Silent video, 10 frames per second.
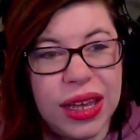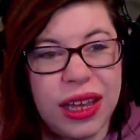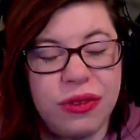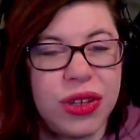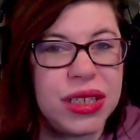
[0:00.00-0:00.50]

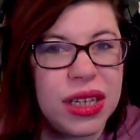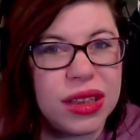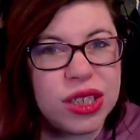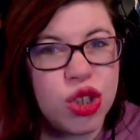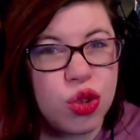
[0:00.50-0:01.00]
it feels like
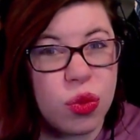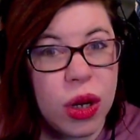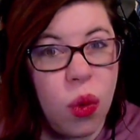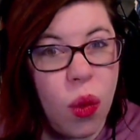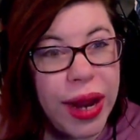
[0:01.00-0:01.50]
this just
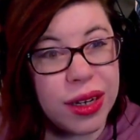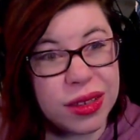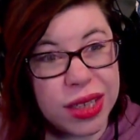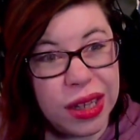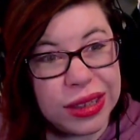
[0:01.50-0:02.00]

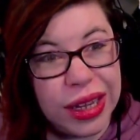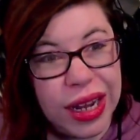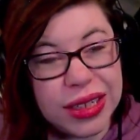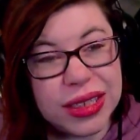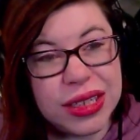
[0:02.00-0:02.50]
requires a
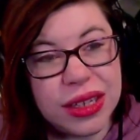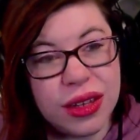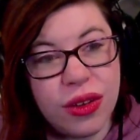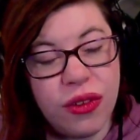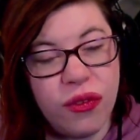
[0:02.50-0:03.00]
lot.
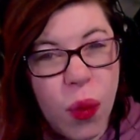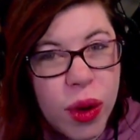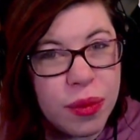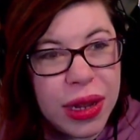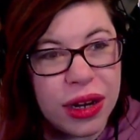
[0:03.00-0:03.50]

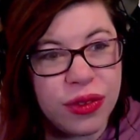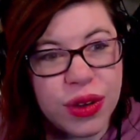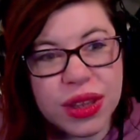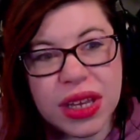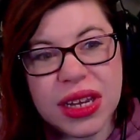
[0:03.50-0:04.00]
Four mana
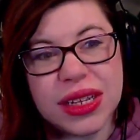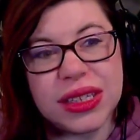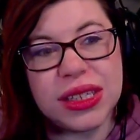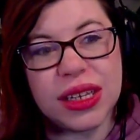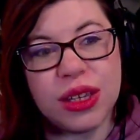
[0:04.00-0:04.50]
for
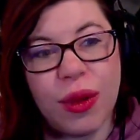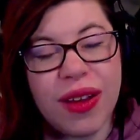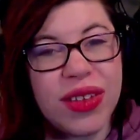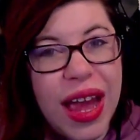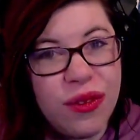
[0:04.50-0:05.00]
this. You
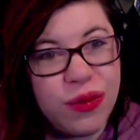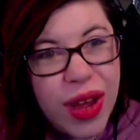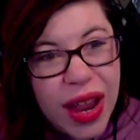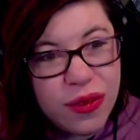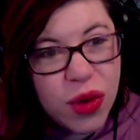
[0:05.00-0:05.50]
have to have
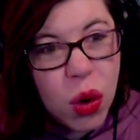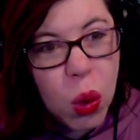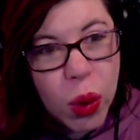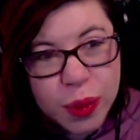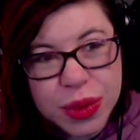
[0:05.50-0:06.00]
five
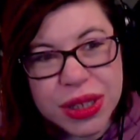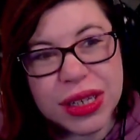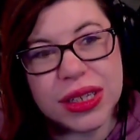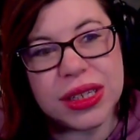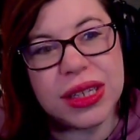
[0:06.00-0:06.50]

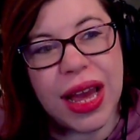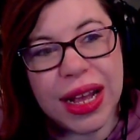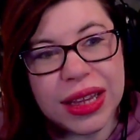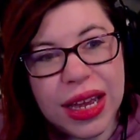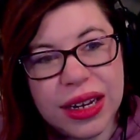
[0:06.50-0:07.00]
corpses
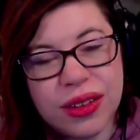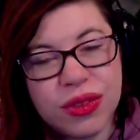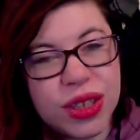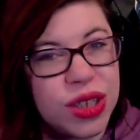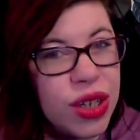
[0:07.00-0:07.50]
at the end
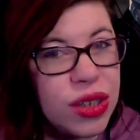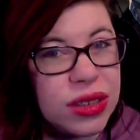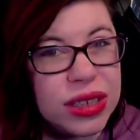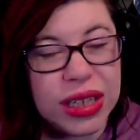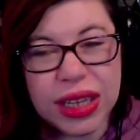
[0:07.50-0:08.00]
of the
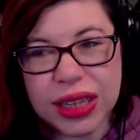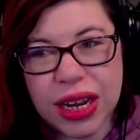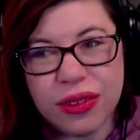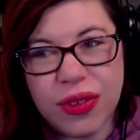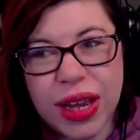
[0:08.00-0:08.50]
turn to get
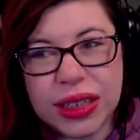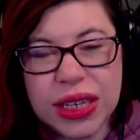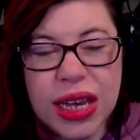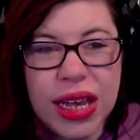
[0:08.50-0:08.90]
that effect